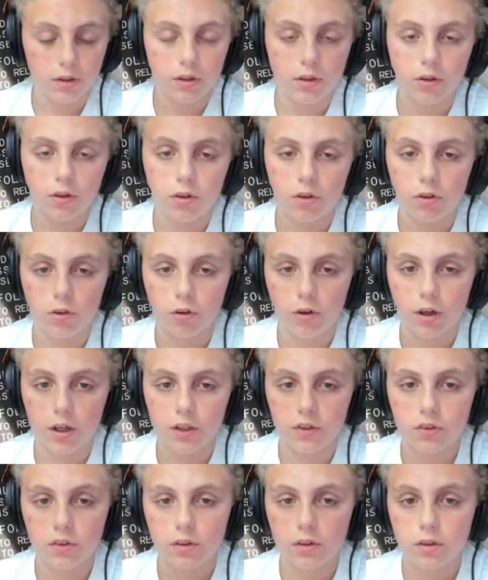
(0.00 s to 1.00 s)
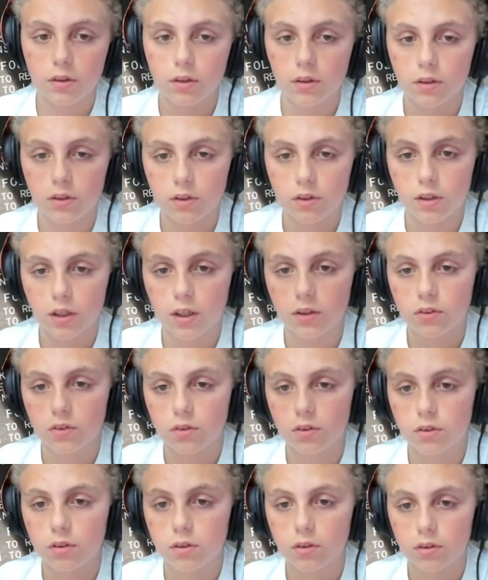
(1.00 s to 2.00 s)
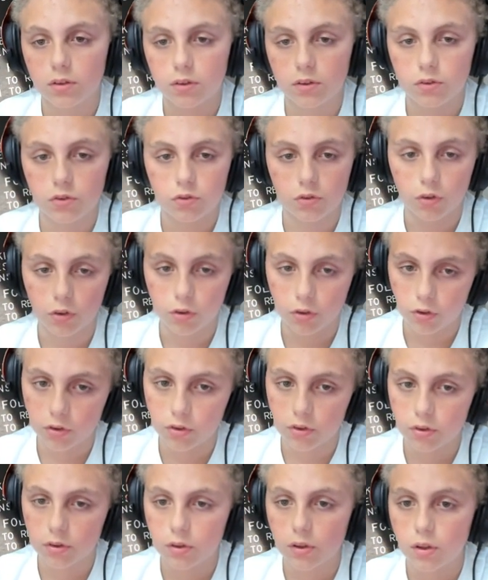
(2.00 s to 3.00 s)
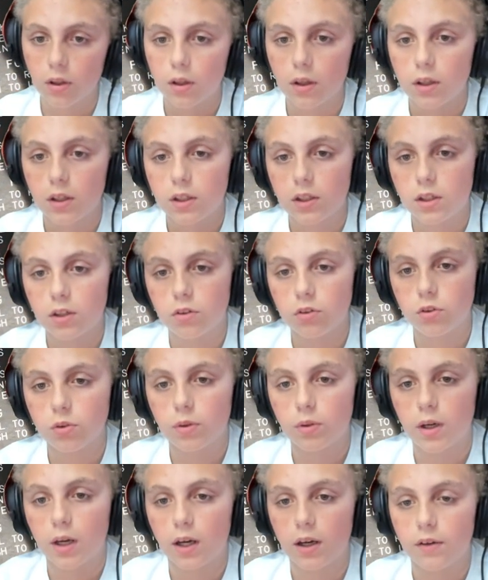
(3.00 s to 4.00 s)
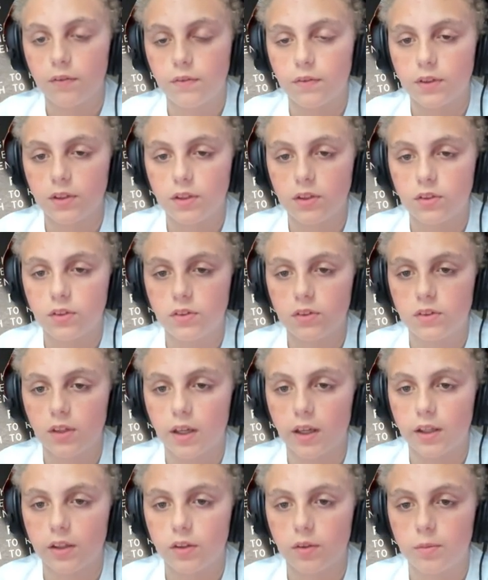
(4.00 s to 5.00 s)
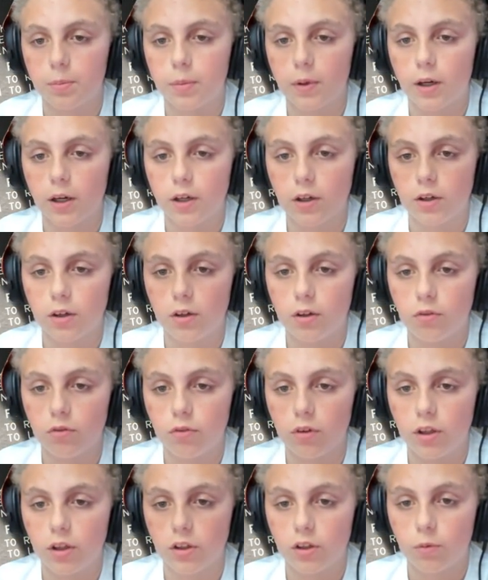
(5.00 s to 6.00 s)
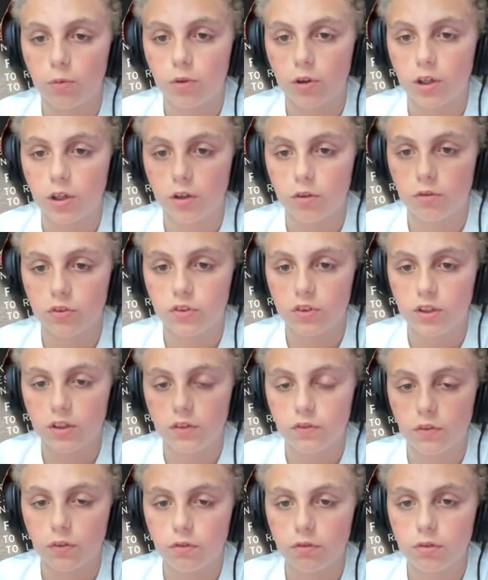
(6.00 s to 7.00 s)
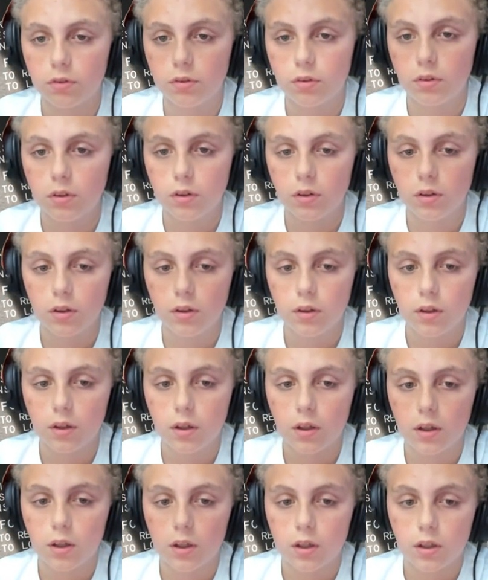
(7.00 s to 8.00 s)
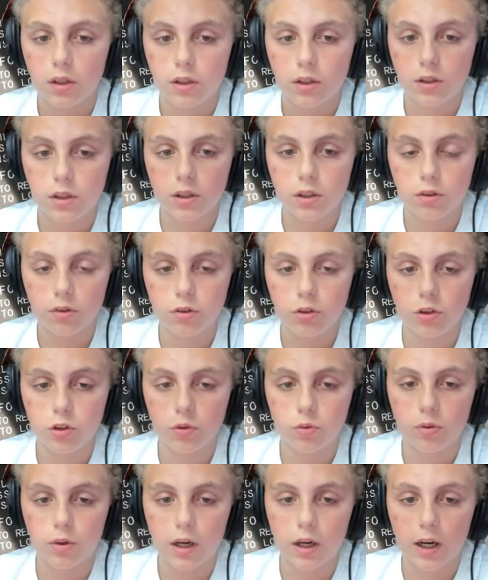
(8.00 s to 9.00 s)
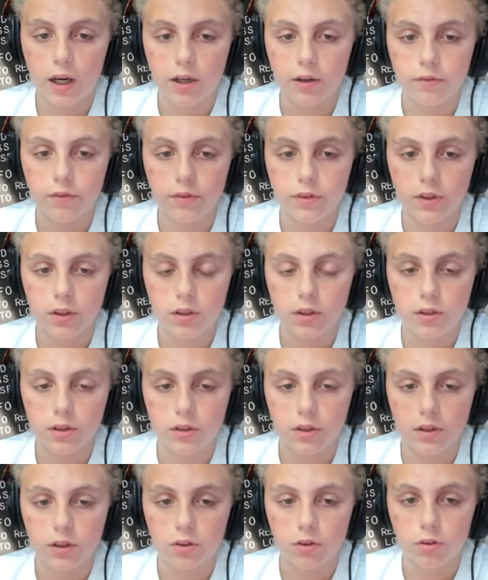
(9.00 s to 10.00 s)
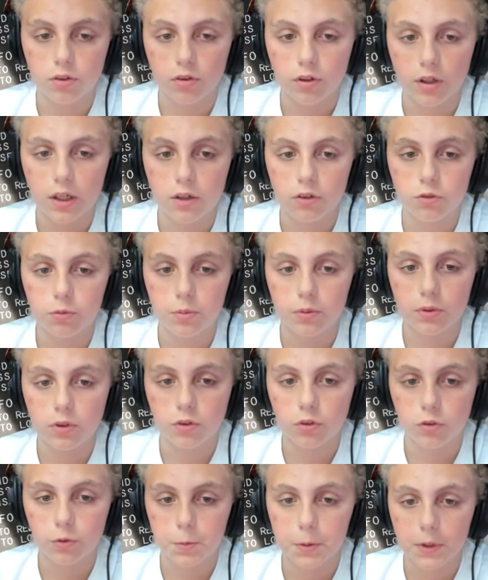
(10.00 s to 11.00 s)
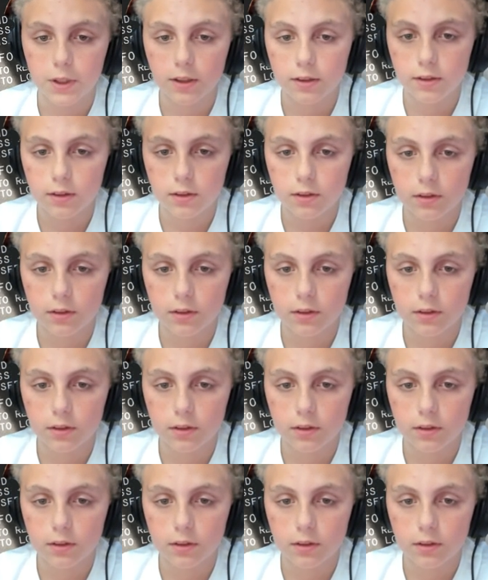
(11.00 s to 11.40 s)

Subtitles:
horizon indicator. Here you have the standby radar warning receiver. Here you have your speed,